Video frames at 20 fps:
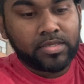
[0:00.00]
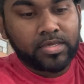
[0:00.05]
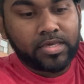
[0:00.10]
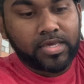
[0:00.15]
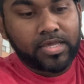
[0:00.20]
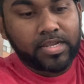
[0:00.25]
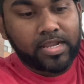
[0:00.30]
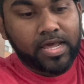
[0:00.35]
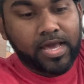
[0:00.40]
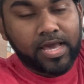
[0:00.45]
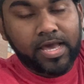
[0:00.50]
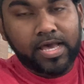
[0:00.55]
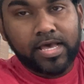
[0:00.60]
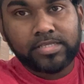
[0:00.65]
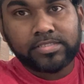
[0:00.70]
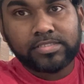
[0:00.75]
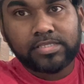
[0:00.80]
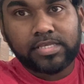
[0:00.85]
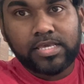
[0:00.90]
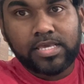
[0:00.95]
It
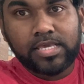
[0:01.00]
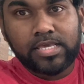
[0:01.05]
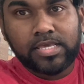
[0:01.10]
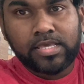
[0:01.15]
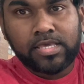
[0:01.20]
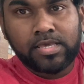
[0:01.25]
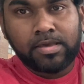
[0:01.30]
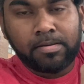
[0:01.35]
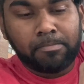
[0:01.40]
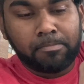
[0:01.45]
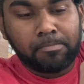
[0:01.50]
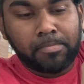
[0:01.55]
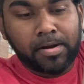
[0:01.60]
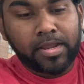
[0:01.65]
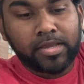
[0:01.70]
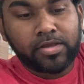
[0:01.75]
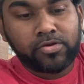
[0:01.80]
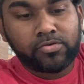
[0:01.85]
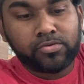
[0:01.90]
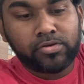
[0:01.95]
has a
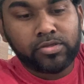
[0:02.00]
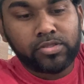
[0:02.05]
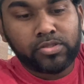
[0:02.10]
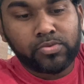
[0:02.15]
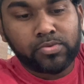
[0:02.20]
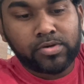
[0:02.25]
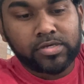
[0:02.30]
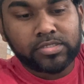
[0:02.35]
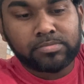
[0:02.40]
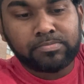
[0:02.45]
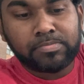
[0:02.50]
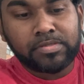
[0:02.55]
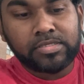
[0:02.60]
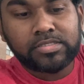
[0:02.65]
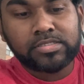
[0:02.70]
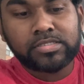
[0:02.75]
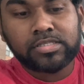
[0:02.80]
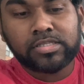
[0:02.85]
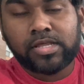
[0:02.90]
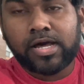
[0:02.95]
micro USB
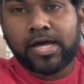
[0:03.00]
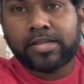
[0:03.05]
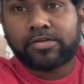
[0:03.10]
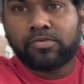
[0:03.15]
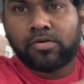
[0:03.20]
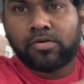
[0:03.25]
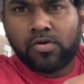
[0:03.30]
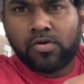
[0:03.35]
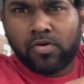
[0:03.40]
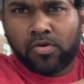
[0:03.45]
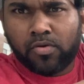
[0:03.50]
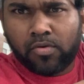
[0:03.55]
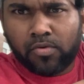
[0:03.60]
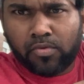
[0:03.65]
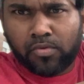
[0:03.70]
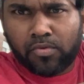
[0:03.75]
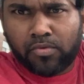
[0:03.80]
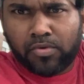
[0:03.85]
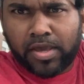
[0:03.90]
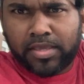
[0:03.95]
slot
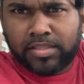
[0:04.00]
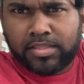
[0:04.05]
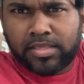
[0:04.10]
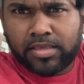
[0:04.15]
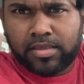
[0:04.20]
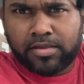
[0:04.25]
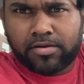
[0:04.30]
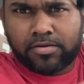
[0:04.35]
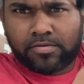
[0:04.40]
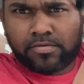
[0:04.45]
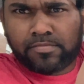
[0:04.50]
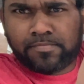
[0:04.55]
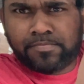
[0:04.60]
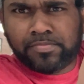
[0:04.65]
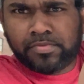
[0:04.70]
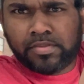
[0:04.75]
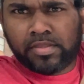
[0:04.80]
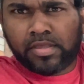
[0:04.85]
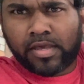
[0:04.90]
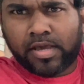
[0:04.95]
right here,
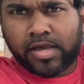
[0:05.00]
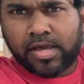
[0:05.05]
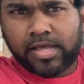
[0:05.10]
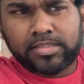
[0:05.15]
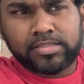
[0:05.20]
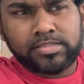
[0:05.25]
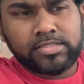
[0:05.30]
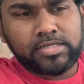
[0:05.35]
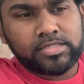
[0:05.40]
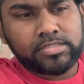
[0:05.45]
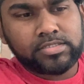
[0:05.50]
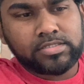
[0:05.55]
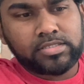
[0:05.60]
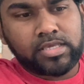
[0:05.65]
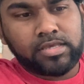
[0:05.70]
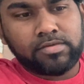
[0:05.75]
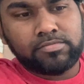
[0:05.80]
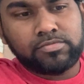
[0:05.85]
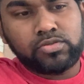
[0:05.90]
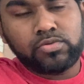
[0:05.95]
and this
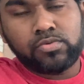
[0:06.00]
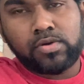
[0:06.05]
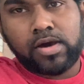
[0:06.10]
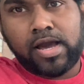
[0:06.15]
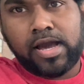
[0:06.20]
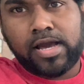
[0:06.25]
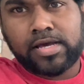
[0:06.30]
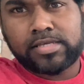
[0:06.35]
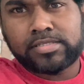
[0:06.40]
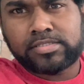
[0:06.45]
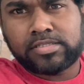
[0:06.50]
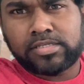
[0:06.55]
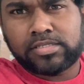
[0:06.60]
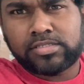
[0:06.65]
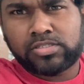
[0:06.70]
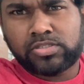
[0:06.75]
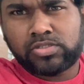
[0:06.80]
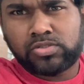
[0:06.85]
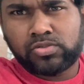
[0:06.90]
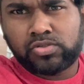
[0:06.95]
gives you
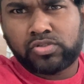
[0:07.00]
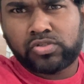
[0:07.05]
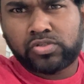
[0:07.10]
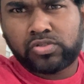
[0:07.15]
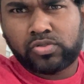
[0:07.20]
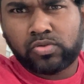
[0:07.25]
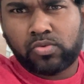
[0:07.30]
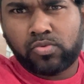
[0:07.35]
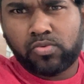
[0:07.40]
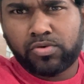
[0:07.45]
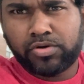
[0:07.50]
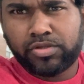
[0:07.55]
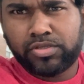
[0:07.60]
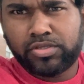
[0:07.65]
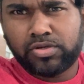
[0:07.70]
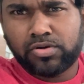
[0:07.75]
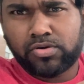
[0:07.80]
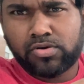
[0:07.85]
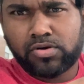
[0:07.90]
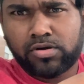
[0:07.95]
access to store
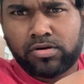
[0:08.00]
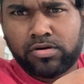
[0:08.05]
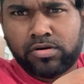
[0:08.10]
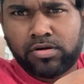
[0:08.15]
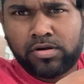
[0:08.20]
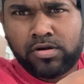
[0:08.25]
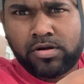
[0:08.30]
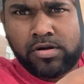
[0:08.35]
your